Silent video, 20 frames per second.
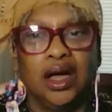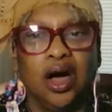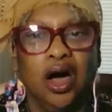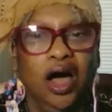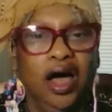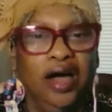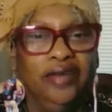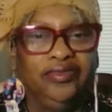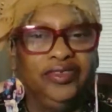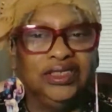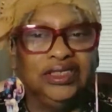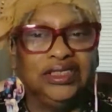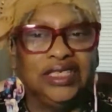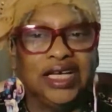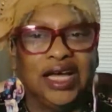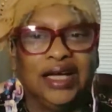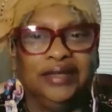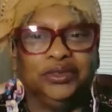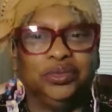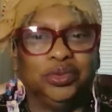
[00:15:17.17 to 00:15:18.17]

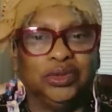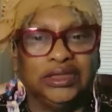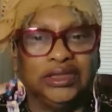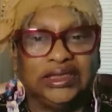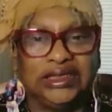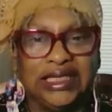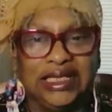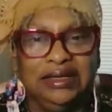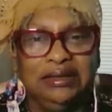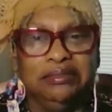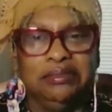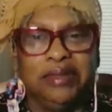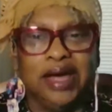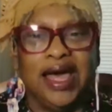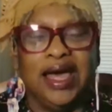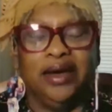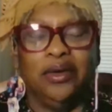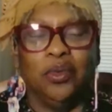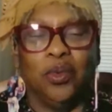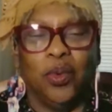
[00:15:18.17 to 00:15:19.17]
Oftentimes we're sitting
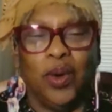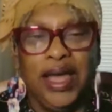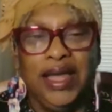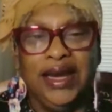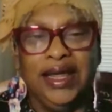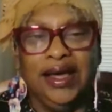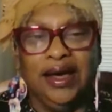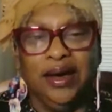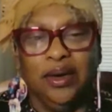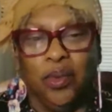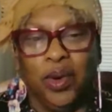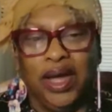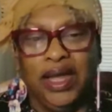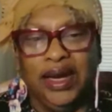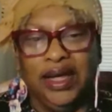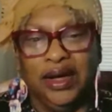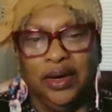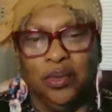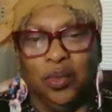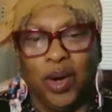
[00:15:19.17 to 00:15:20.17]
back waiting and
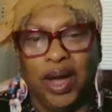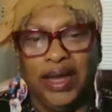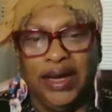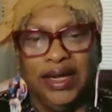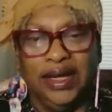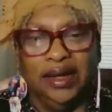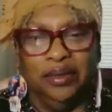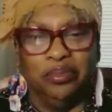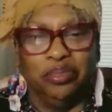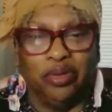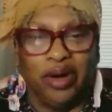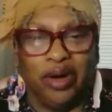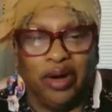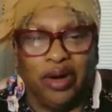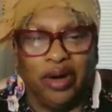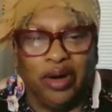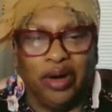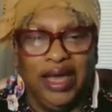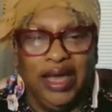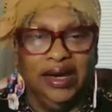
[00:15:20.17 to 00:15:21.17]
waiting and waiting and
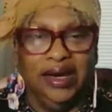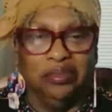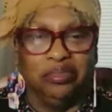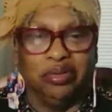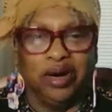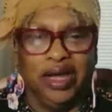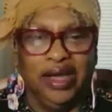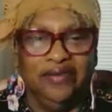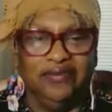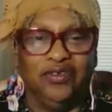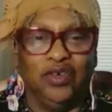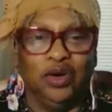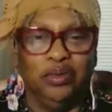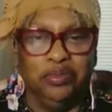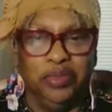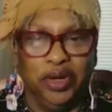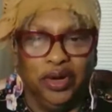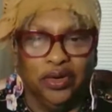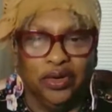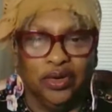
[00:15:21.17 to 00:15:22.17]
praying for a
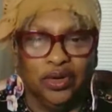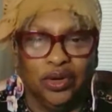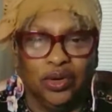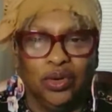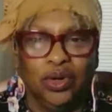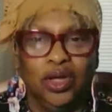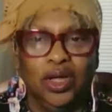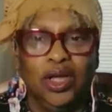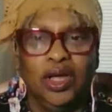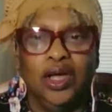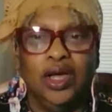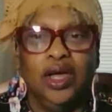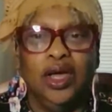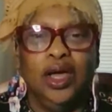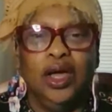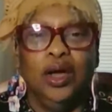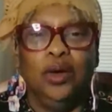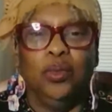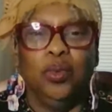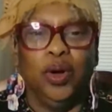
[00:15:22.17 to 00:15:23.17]
miracle,
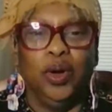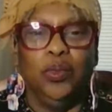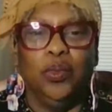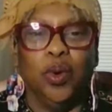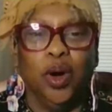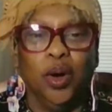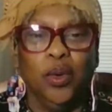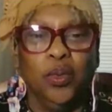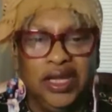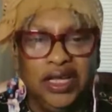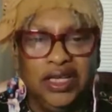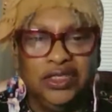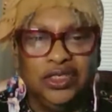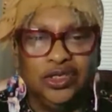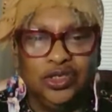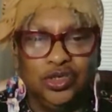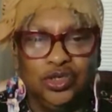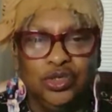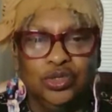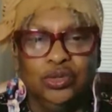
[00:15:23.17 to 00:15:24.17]
when what we need
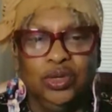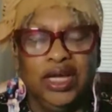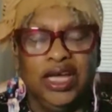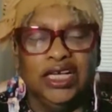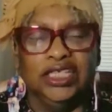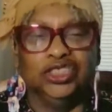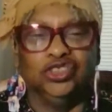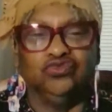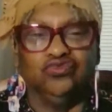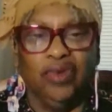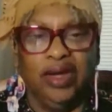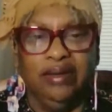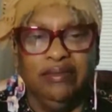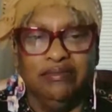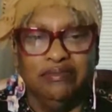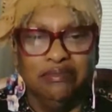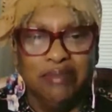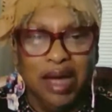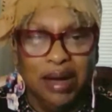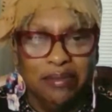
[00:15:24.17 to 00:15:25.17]
to do is
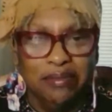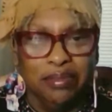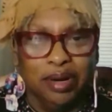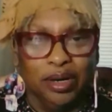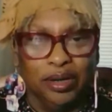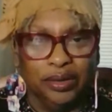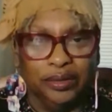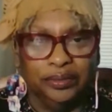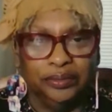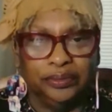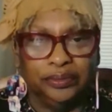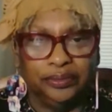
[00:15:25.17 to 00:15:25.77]
remember.